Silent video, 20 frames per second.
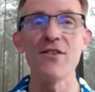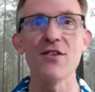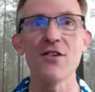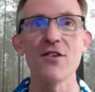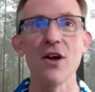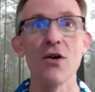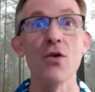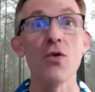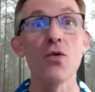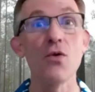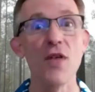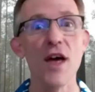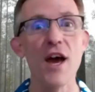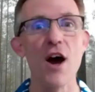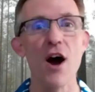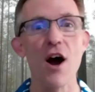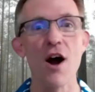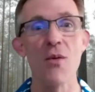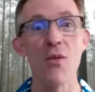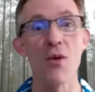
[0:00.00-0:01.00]
to know who they
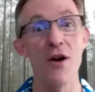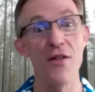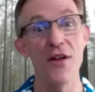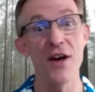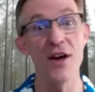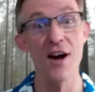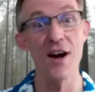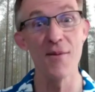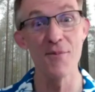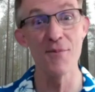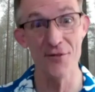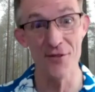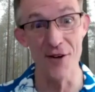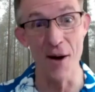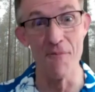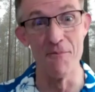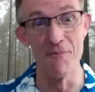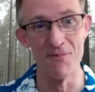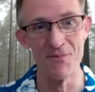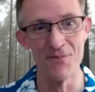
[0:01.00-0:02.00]
are and where they come
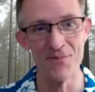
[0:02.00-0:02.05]
from.